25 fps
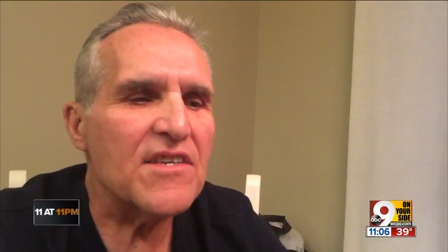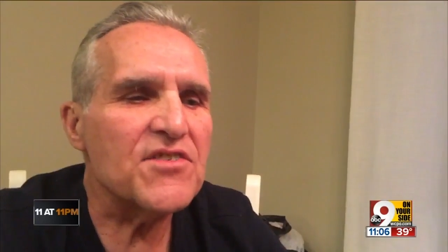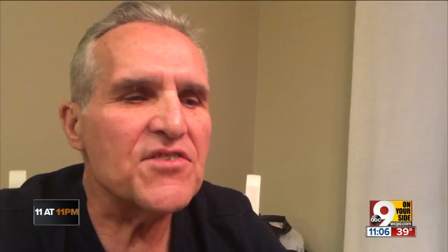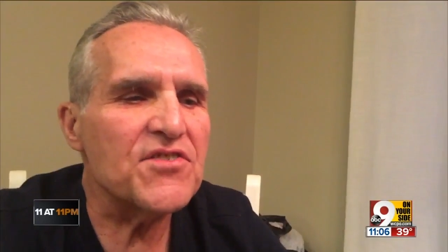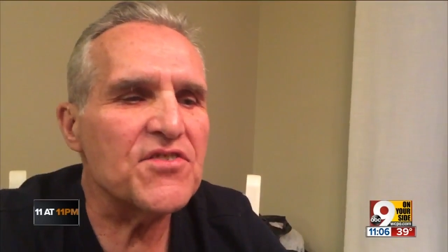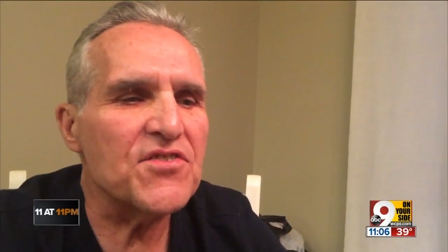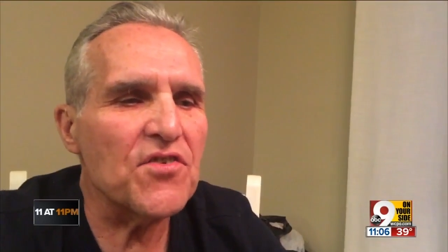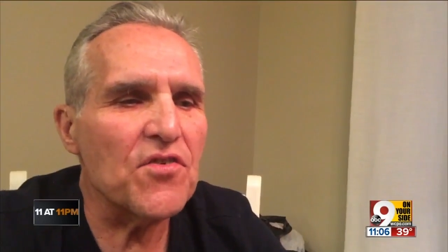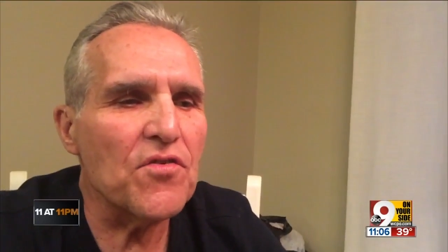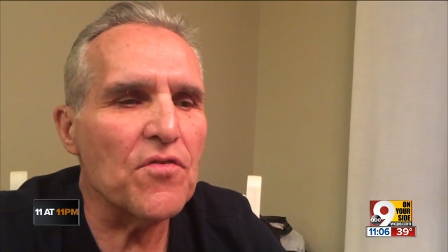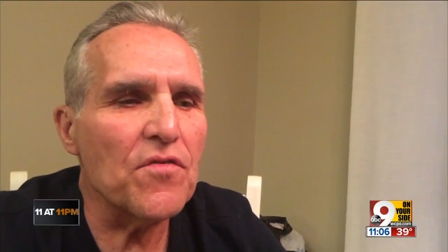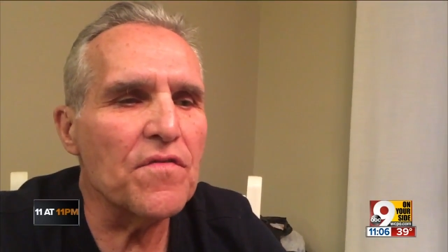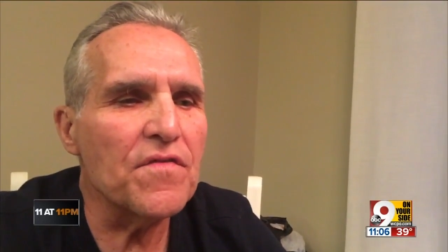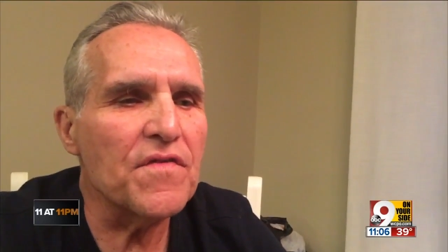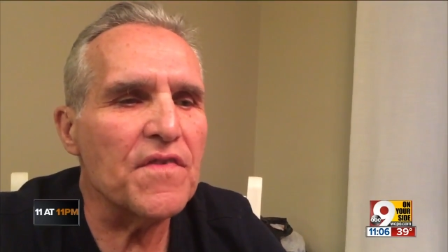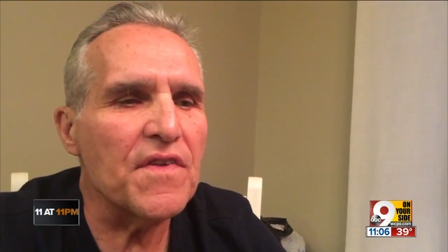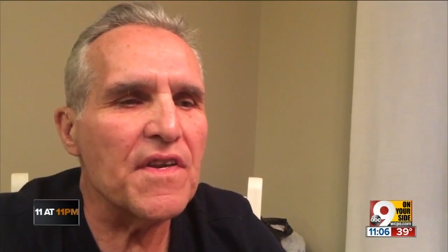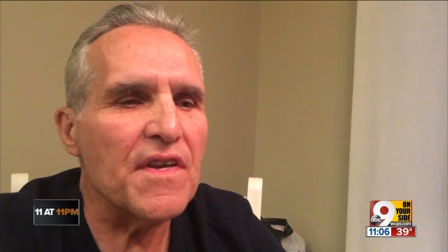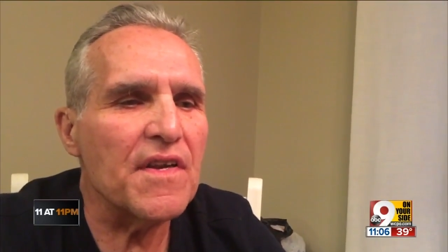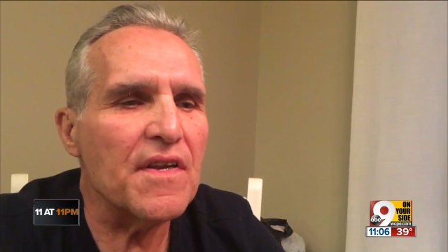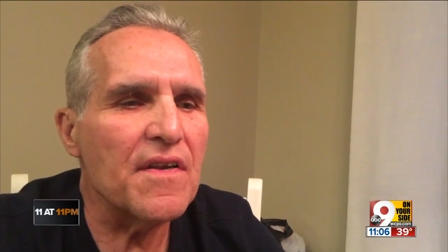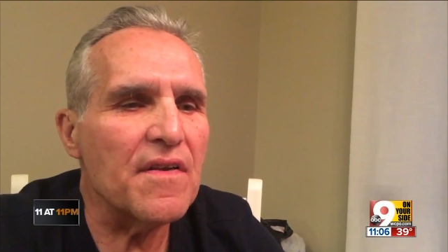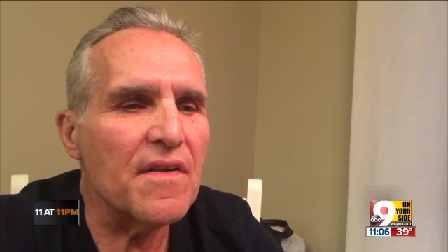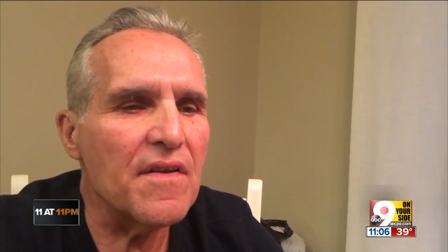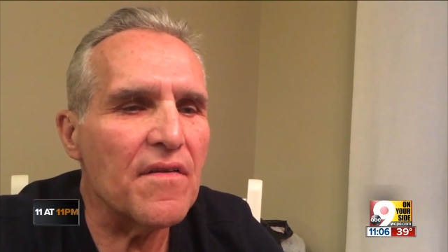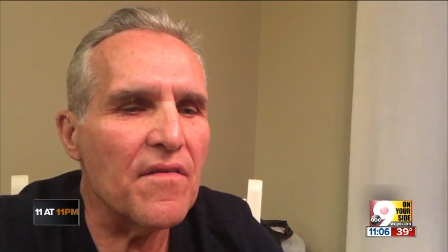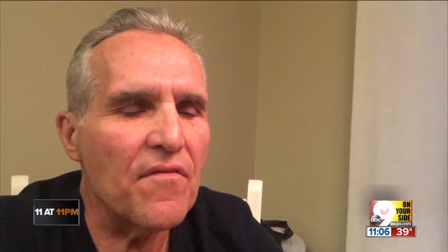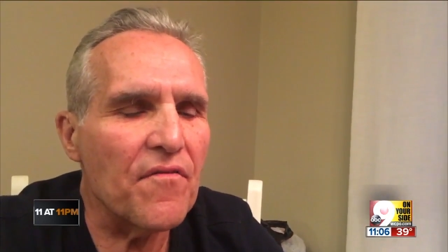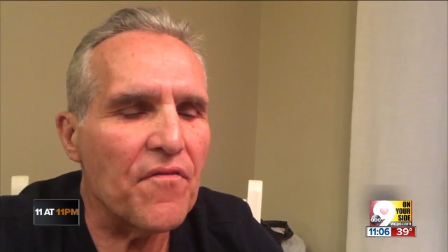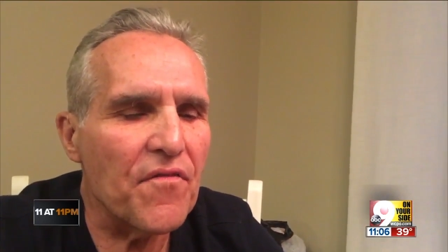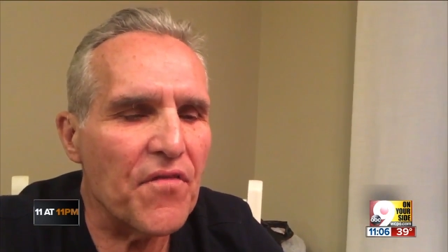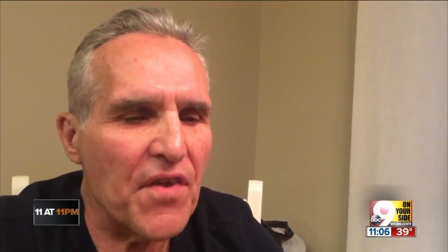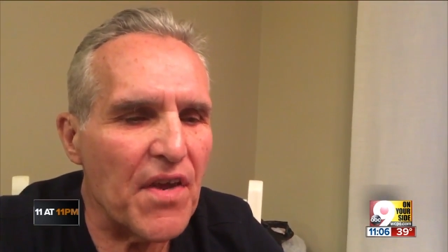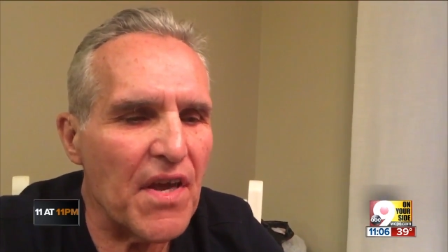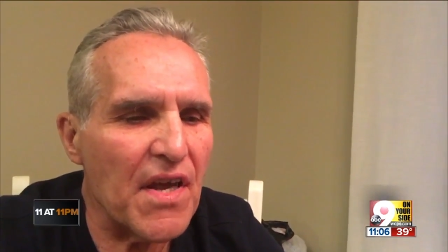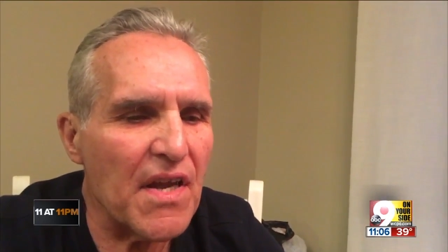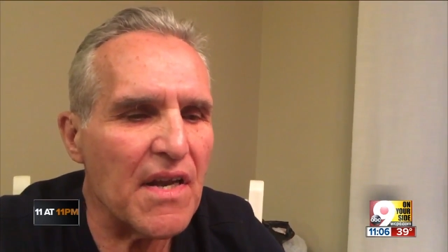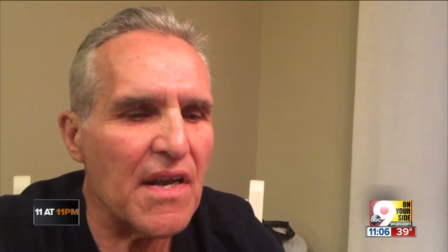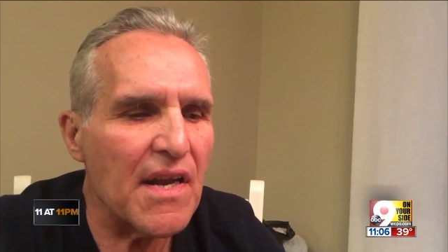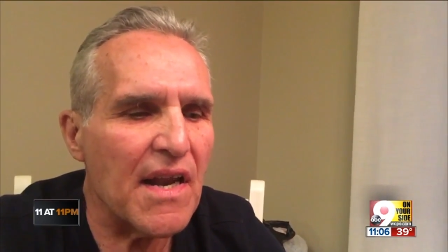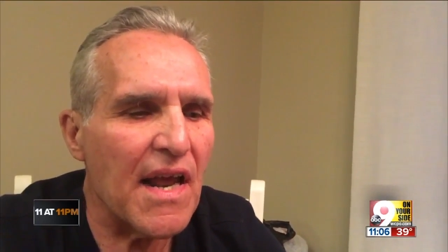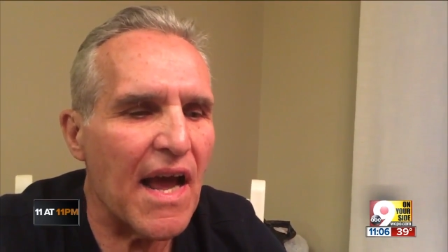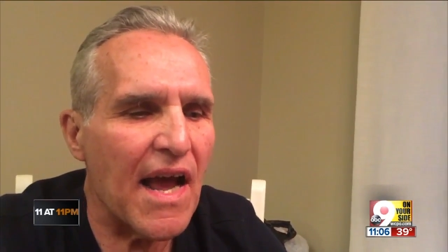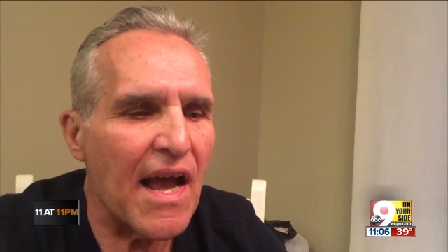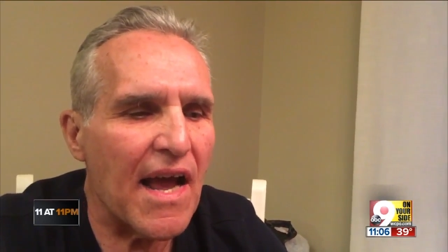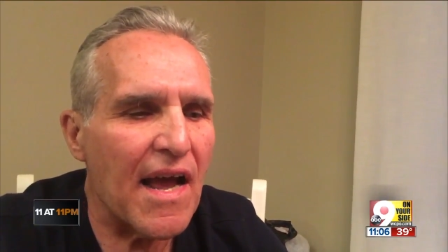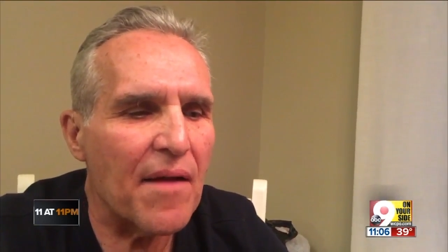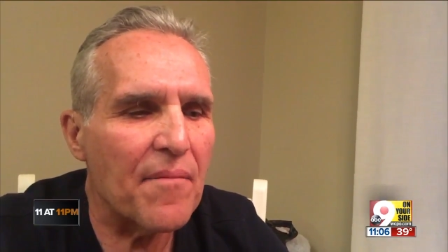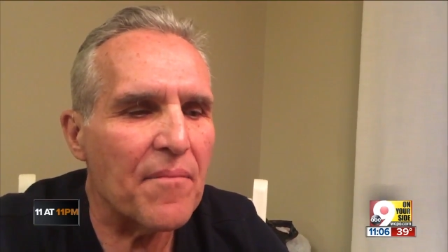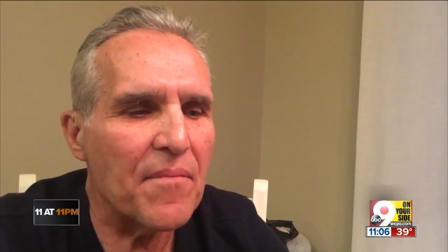served in
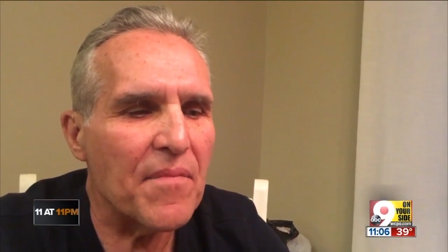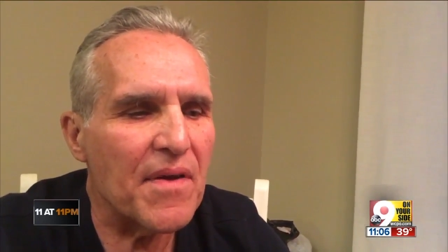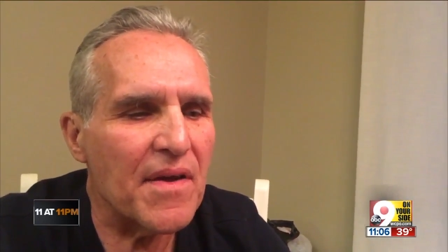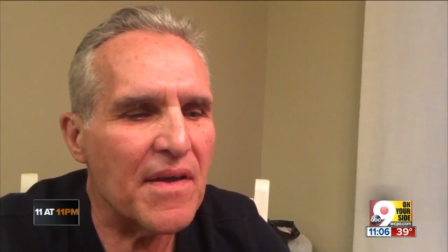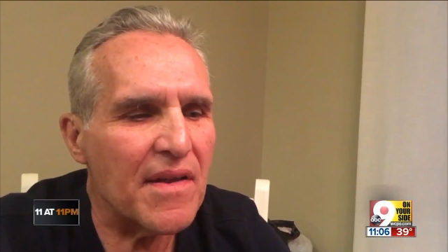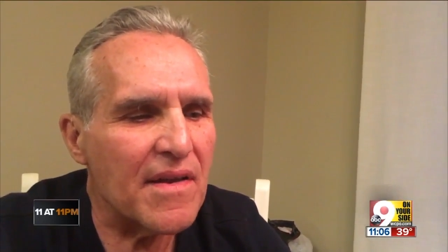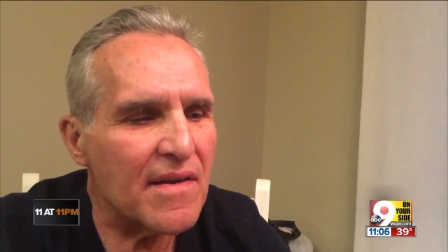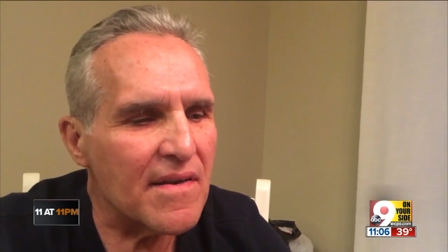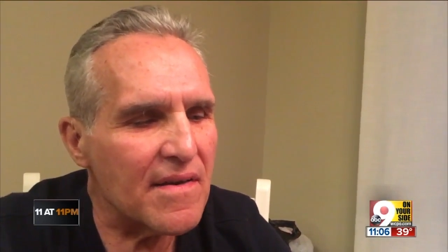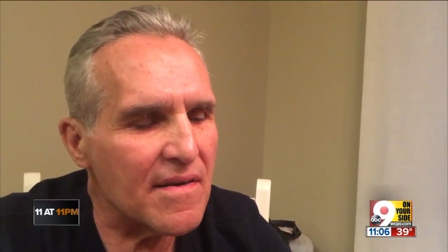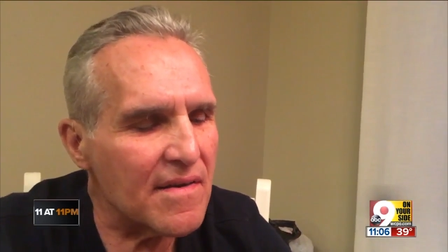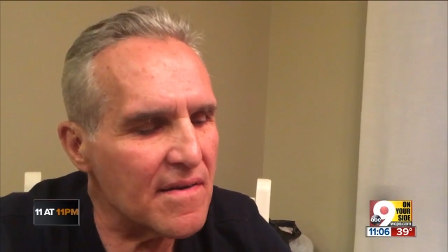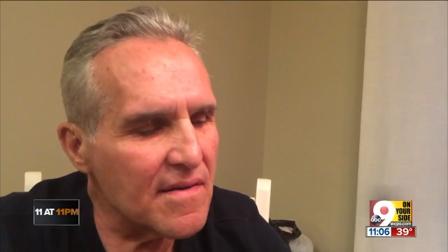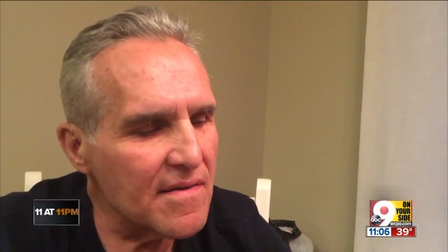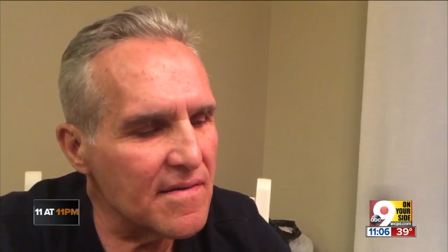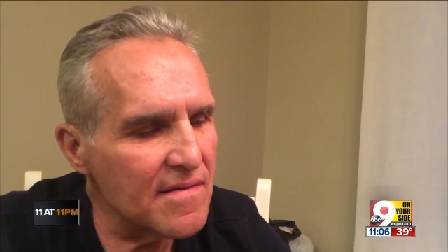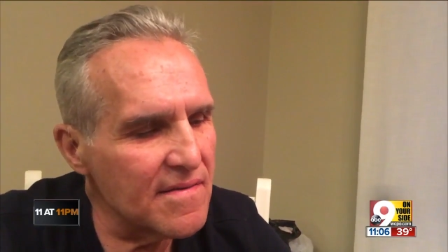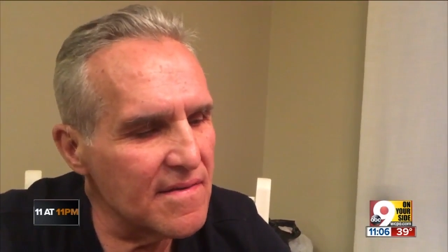Vietnam, and